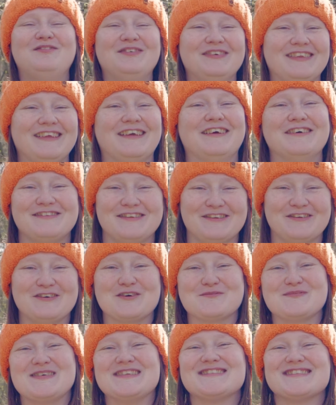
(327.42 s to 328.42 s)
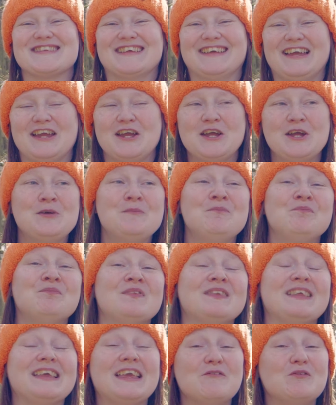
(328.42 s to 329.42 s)
because they look a bit silly.
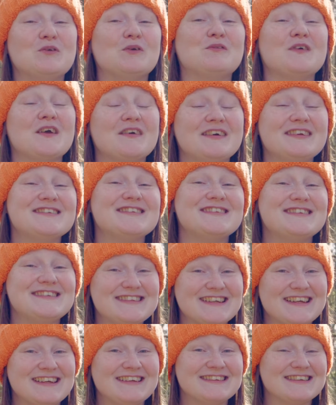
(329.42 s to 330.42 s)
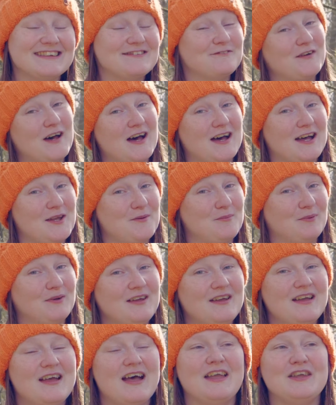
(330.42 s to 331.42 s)
They give you a very distinct vibe.
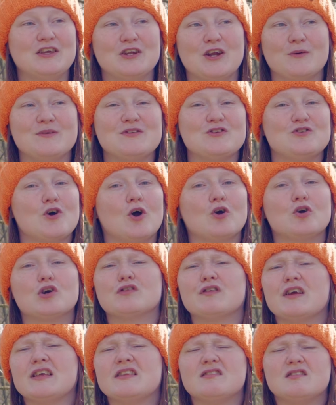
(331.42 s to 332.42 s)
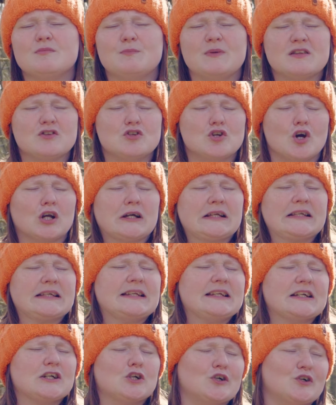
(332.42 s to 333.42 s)
You know, it's not crisp, it's not
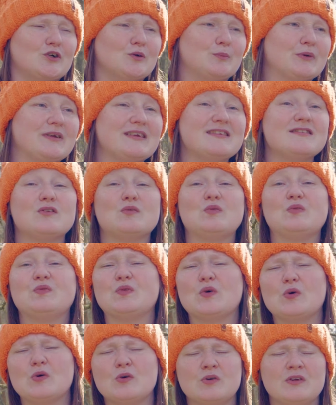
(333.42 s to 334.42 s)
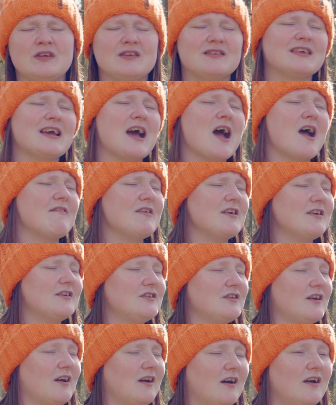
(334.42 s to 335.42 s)
clinical, but it's fun, it's
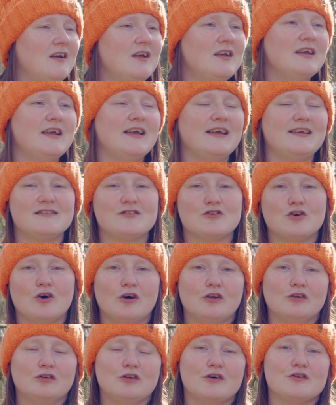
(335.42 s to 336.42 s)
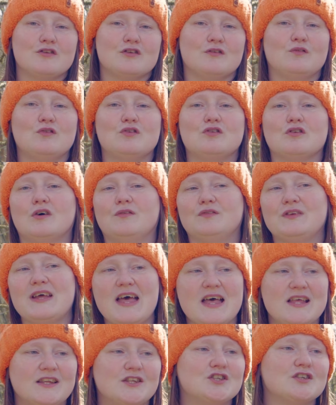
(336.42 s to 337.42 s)
character, it's got lots of soft
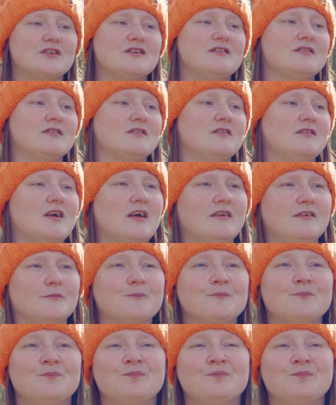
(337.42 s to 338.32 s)
edges and, and